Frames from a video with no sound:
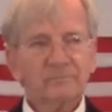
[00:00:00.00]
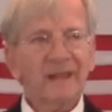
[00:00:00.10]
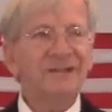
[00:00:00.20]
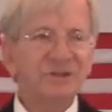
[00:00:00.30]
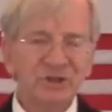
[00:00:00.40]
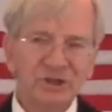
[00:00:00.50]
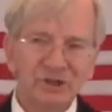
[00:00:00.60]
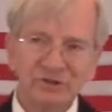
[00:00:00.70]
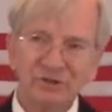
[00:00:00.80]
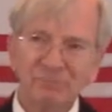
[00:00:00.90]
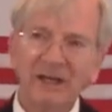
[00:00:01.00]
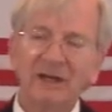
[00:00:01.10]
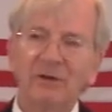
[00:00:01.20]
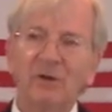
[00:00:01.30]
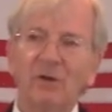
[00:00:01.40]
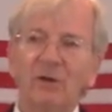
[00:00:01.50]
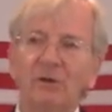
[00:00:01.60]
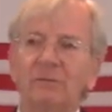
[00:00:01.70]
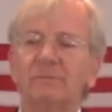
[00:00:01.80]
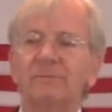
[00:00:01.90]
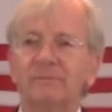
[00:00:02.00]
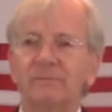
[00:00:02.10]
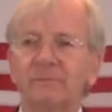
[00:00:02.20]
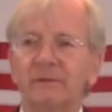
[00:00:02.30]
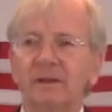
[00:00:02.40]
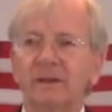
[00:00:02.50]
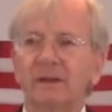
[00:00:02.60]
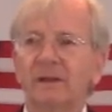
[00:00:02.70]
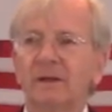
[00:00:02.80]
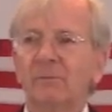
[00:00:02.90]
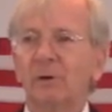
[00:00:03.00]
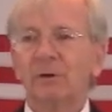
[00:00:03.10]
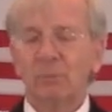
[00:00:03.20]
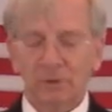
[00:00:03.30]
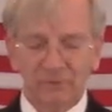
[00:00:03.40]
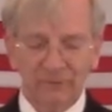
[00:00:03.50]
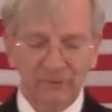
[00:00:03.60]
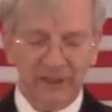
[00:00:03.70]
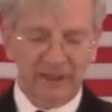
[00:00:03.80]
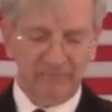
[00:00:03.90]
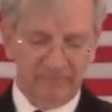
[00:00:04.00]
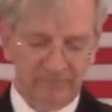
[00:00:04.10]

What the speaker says: Jesus paid it all. What a wonderful name.